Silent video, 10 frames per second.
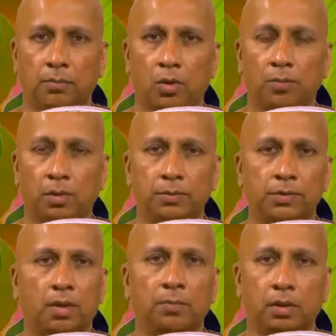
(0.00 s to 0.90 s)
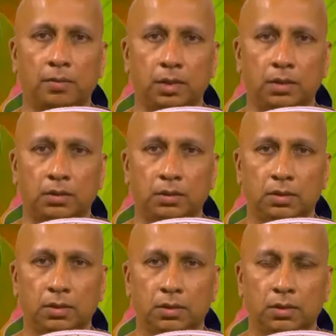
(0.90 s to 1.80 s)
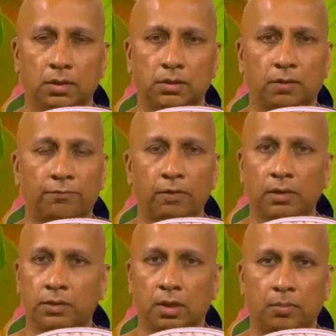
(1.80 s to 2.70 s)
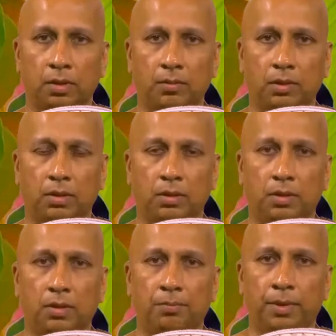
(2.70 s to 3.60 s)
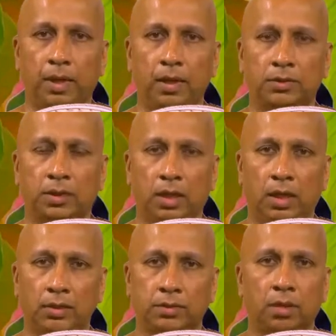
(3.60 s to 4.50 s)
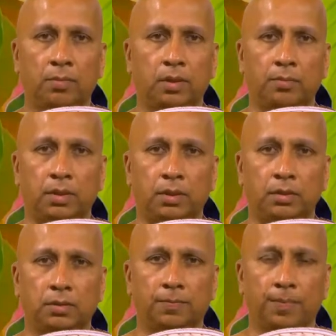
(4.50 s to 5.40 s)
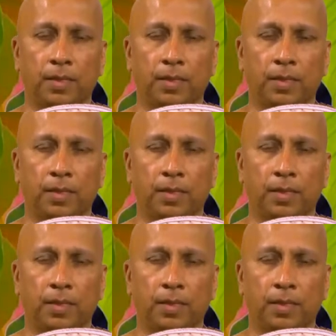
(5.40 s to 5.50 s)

problems are permanent, sufferings are permanent, pains and aches are permanent,